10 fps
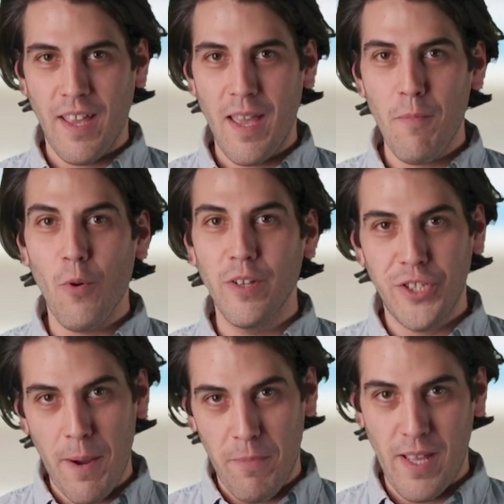game or a
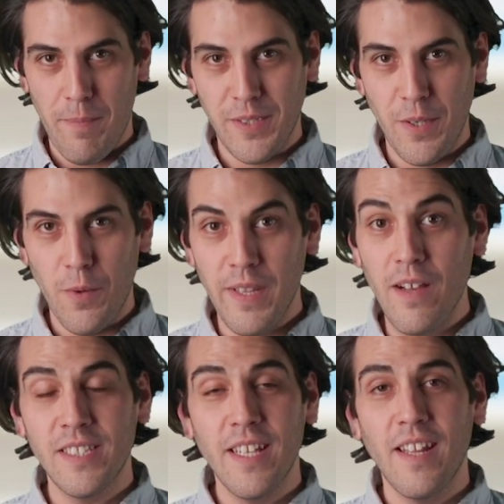Jeopardy episode
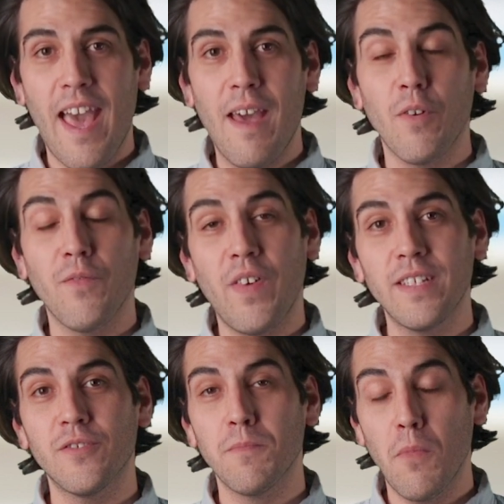without seeing an ad for
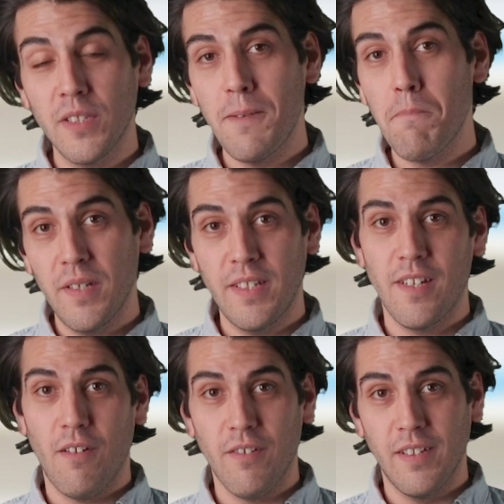Pfizer's
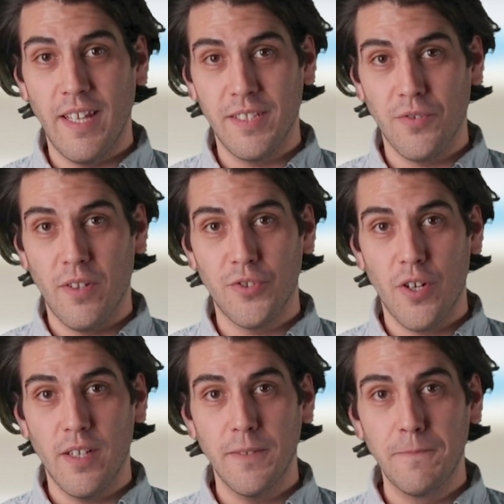multi-billion dollar cholesterol drug.